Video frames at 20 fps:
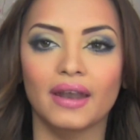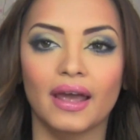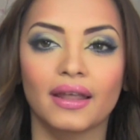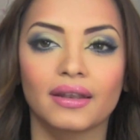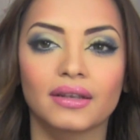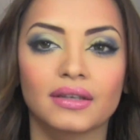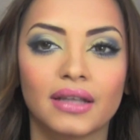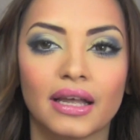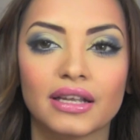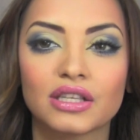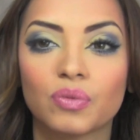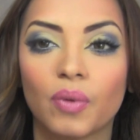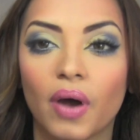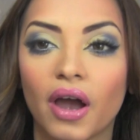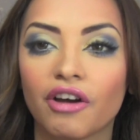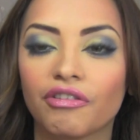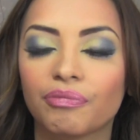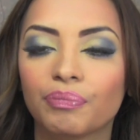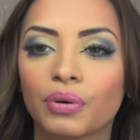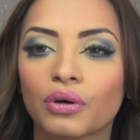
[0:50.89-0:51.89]
and that's why
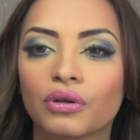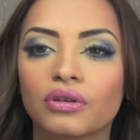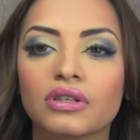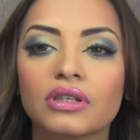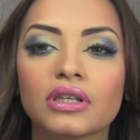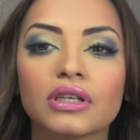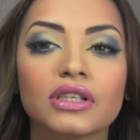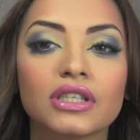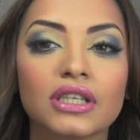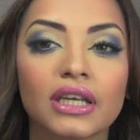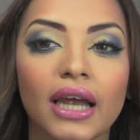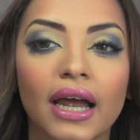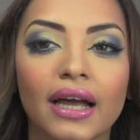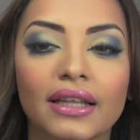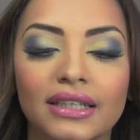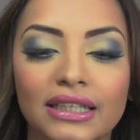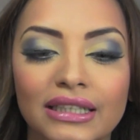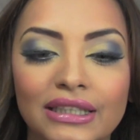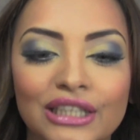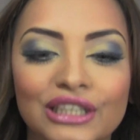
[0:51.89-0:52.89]
I've put
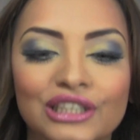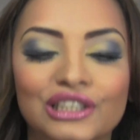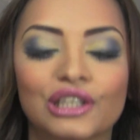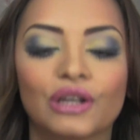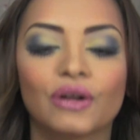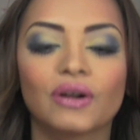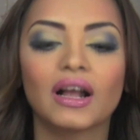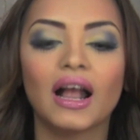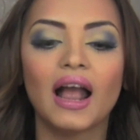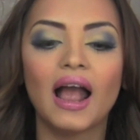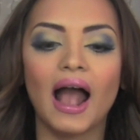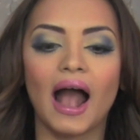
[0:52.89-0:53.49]
together this look.